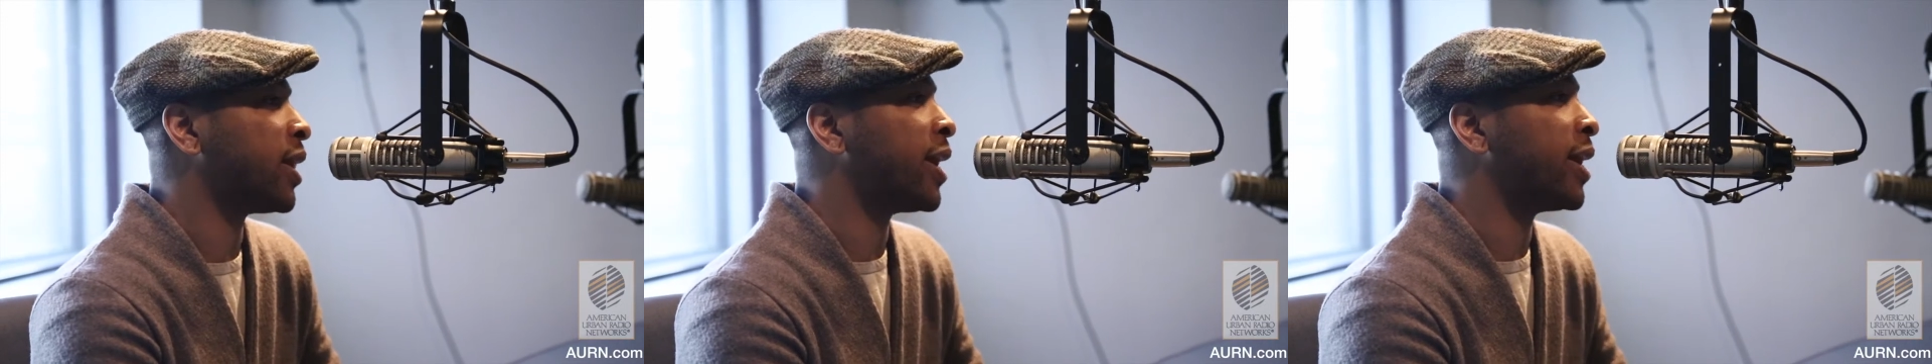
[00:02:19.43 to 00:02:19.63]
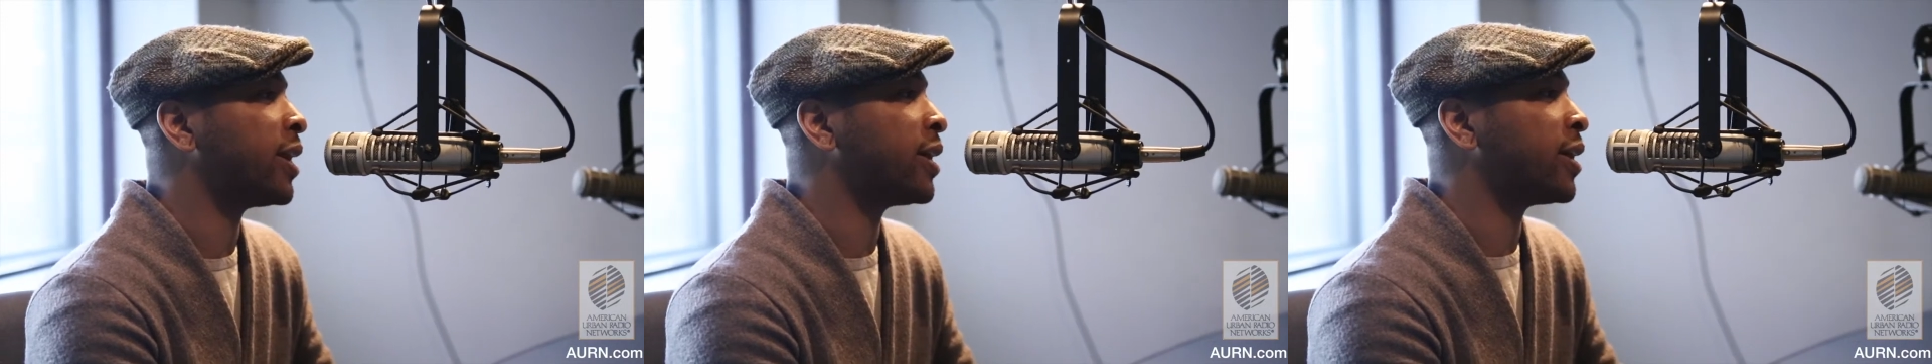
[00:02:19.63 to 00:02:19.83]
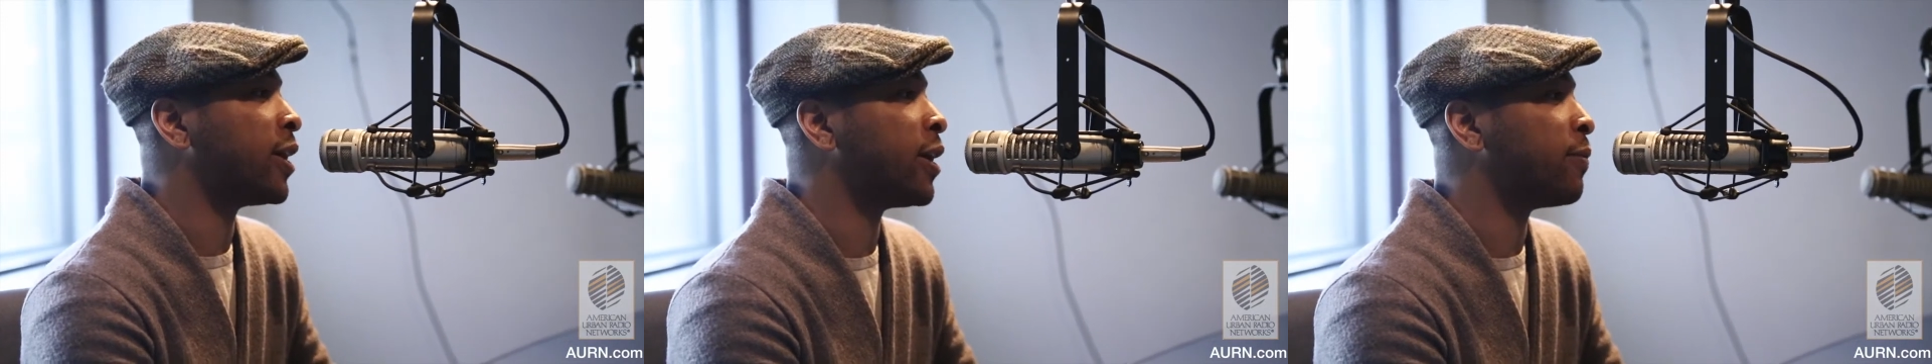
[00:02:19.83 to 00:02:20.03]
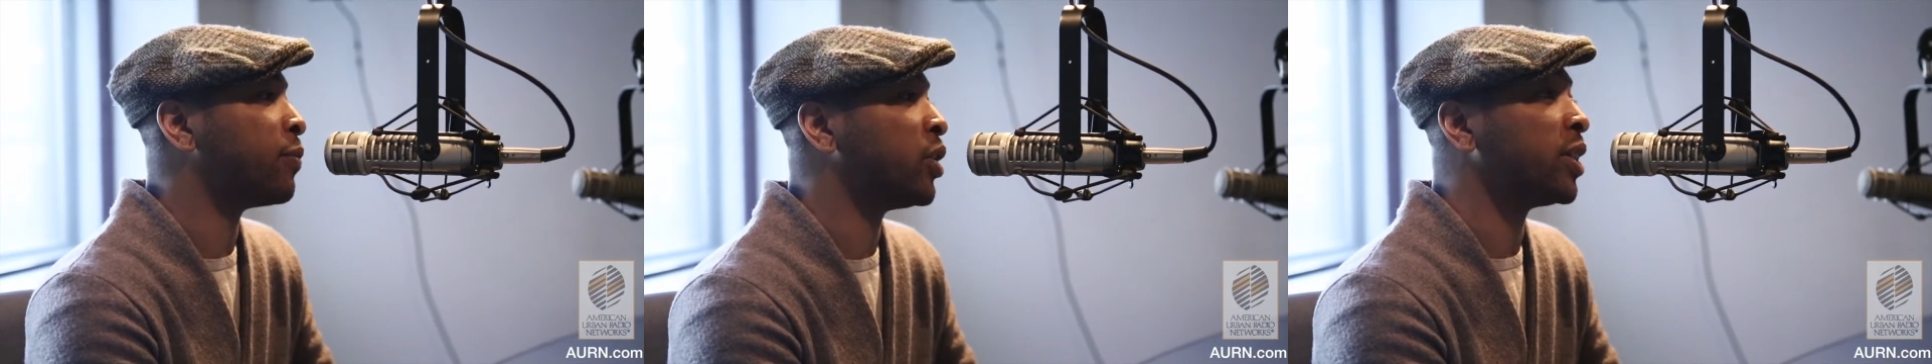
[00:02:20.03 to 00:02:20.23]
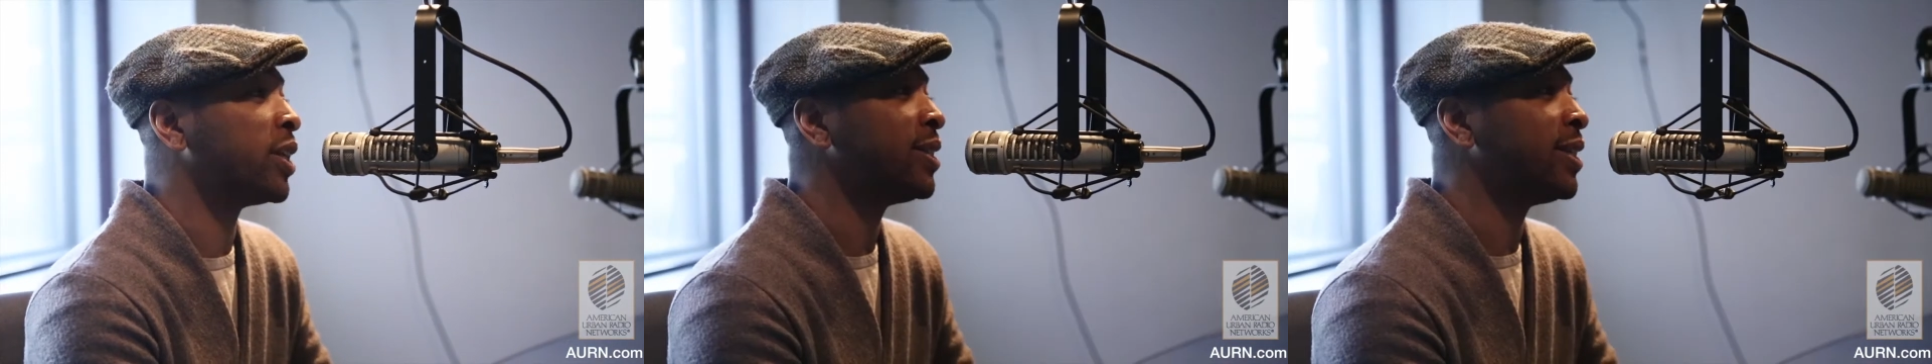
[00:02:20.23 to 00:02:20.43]
like
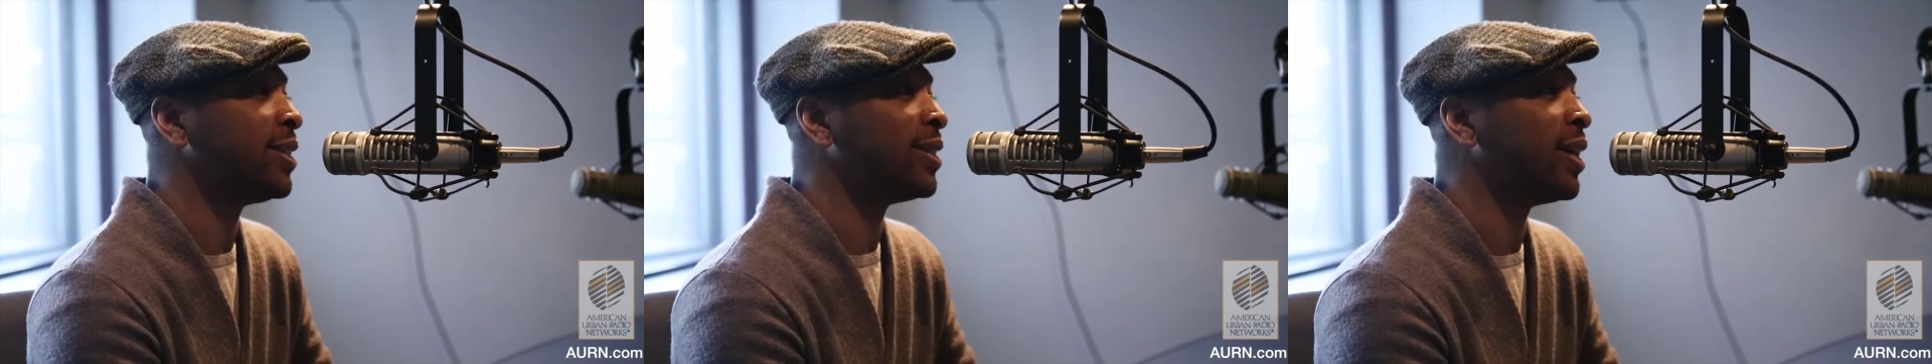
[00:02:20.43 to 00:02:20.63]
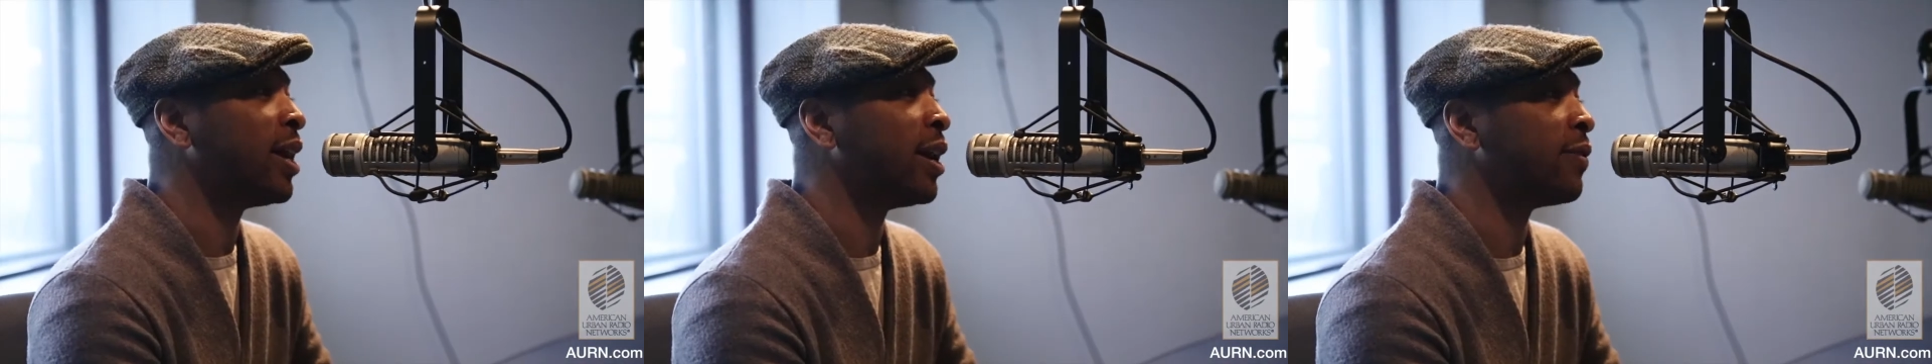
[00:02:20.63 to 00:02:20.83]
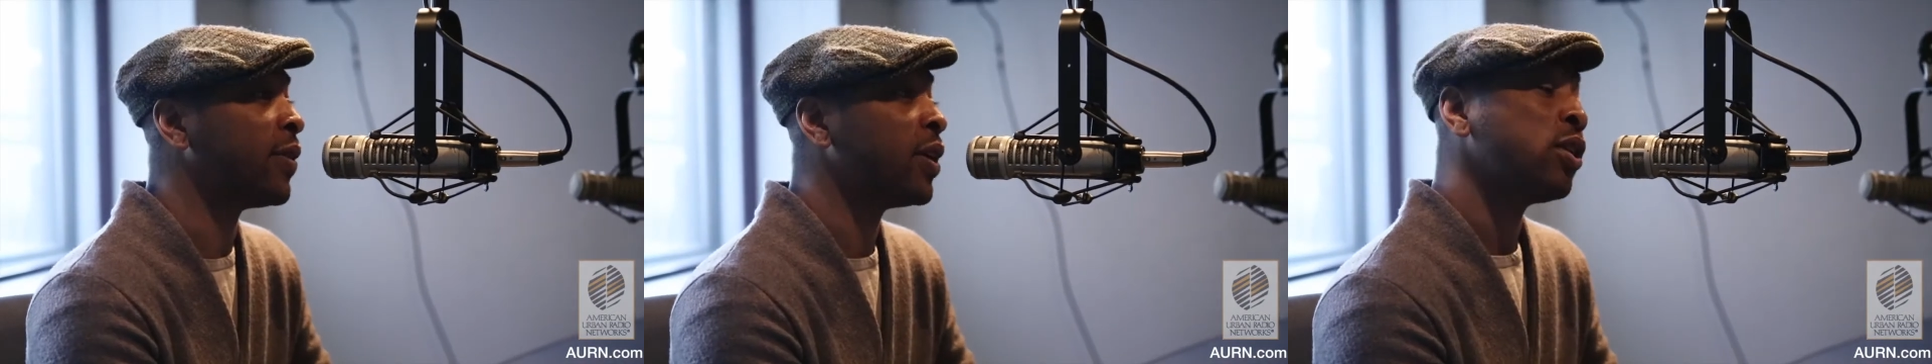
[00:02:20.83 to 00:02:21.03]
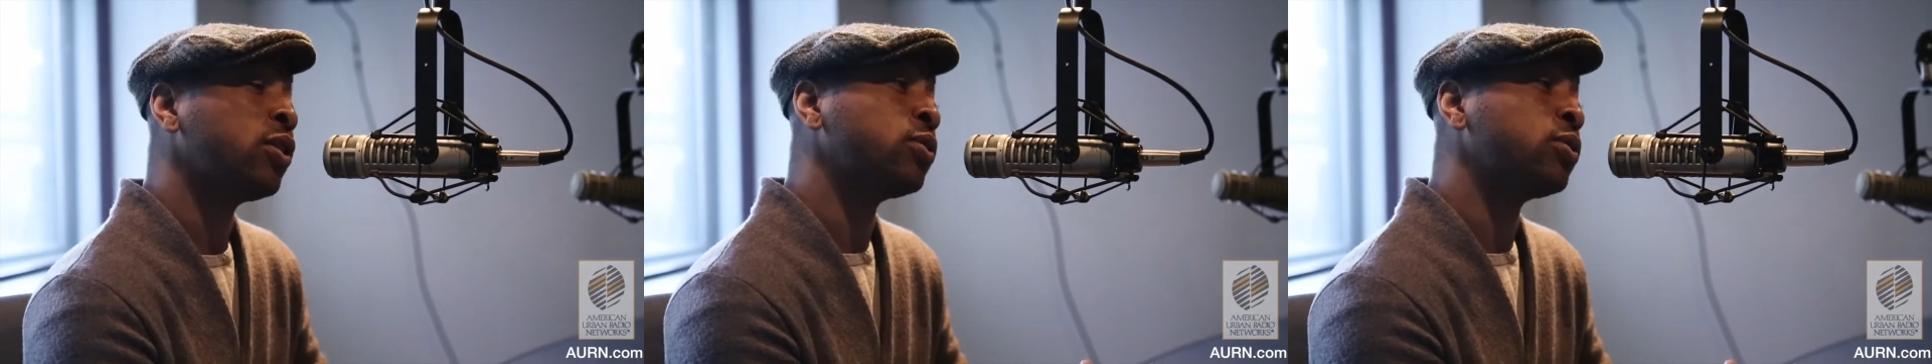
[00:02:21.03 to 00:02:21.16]
Ulysses Dove,